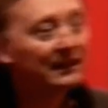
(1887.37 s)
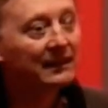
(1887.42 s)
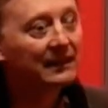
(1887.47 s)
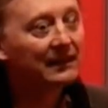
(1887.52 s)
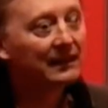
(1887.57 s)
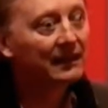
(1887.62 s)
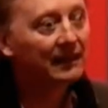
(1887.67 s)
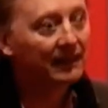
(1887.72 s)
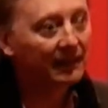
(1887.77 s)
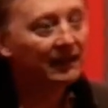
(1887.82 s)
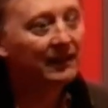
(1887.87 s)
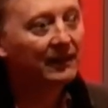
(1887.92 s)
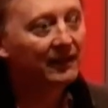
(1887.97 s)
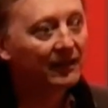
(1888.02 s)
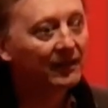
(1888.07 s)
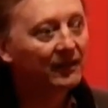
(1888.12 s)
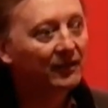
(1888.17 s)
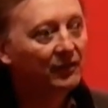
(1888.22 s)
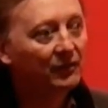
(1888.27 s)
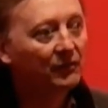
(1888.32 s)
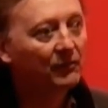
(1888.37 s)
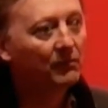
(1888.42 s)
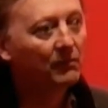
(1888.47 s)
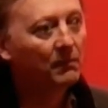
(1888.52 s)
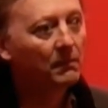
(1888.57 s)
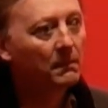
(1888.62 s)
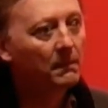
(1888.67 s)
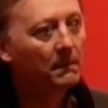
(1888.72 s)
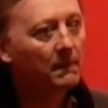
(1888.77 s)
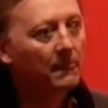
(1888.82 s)
I think it's very
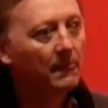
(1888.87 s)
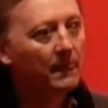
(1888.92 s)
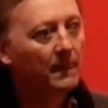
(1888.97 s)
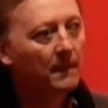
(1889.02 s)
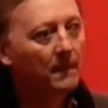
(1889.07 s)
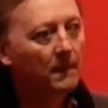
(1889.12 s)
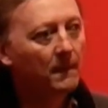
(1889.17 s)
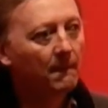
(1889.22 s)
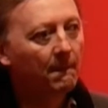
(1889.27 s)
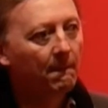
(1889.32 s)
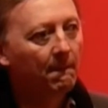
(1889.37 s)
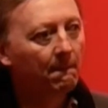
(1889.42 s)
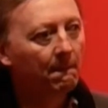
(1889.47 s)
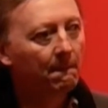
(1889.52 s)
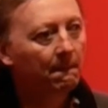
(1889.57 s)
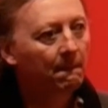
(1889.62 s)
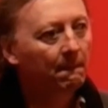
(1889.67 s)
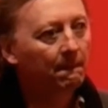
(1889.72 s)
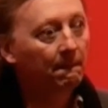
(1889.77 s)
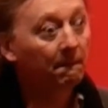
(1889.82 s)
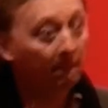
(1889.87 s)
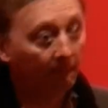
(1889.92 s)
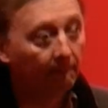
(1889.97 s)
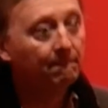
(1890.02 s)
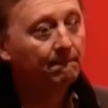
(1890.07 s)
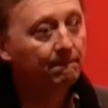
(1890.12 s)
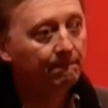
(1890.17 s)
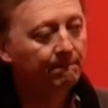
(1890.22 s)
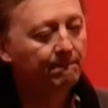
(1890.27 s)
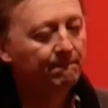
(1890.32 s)
important,
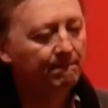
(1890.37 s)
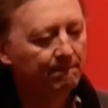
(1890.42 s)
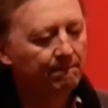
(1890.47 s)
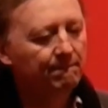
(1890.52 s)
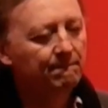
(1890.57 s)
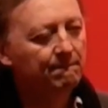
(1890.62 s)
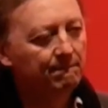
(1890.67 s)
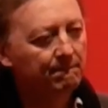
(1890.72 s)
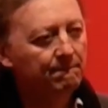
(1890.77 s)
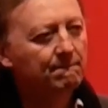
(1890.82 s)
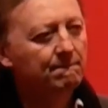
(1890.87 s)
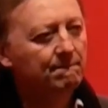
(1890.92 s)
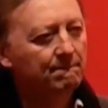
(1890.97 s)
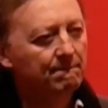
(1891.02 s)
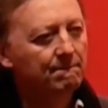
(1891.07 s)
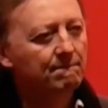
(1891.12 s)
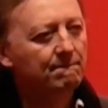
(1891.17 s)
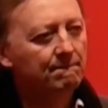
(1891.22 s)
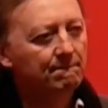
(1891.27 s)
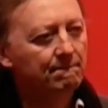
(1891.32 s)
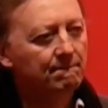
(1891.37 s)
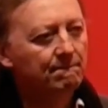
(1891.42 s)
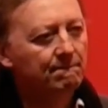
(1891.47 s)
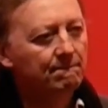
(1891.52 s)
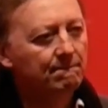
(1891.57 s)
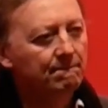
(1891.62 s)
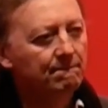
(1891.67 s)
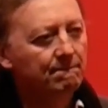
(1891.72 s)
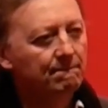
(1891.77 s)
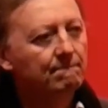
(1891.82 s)
the time structure
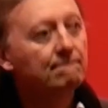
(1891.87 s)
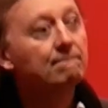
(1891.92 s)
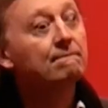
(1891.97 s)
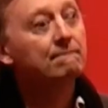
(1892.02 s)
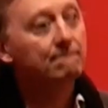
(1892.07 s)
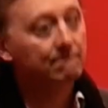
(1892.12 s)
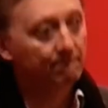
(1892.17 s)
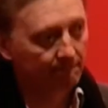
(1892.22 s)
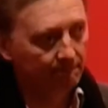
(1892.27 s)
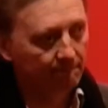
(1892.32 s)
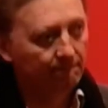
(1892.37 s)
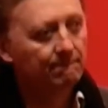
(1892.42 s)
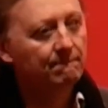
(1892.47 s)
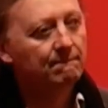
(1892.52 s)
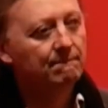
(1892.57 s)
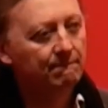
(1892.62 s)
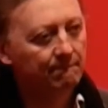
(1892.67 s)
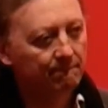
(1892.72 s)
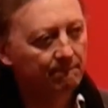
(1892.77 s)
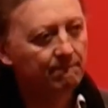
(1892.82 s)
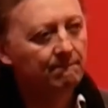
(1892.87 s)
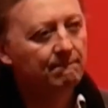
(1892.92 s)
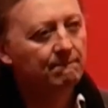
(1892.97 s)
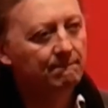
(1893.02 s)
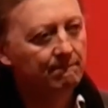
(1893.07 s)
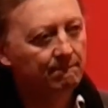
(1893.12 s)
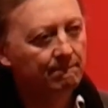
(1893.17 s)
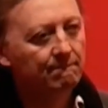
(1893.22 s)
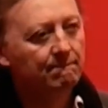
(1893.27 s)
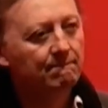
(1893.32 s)
in the movie, because at
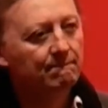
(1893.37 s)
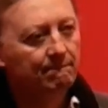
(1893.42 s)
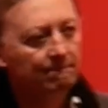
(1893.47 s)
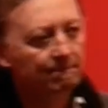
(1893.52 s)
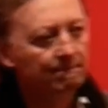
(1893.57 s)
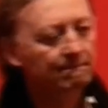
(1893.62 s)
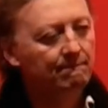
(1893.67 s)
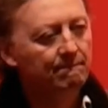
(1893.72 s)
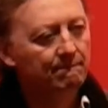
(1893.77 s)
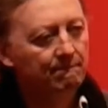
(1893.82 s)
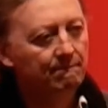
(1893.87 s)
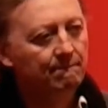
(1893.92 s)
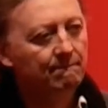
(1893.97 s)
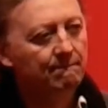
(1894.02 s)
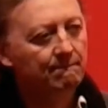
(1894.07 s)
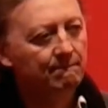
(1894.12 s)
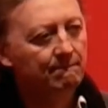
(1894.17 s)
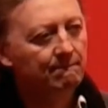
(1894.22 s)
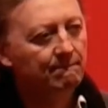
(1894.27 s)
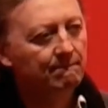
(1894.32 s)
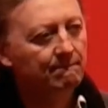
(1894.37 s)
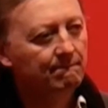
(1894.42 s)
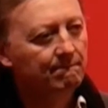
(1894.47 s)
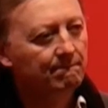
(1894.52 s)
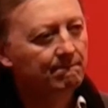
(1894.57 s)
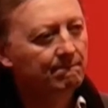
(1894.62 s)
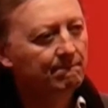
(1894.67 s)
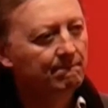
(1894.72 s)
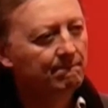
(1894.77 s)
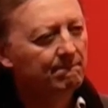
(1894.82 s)
the very end you see
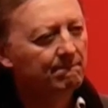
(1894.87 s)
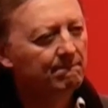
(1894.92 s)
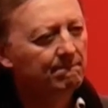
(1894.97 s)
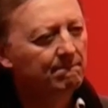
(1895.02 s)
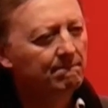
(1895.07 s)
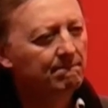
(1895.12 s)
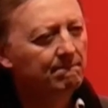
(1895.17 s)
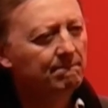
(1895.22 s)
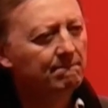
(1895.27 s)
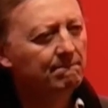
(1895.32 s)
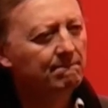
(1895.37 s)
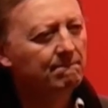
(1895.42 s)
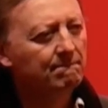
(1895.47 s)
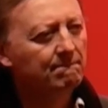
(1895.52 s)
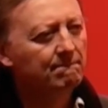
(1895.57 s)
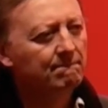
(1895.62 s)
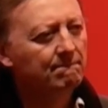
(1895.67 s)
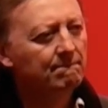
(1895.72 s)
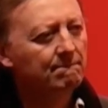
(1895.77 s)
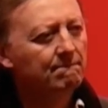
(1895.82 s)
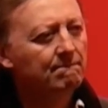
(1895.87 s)
the girl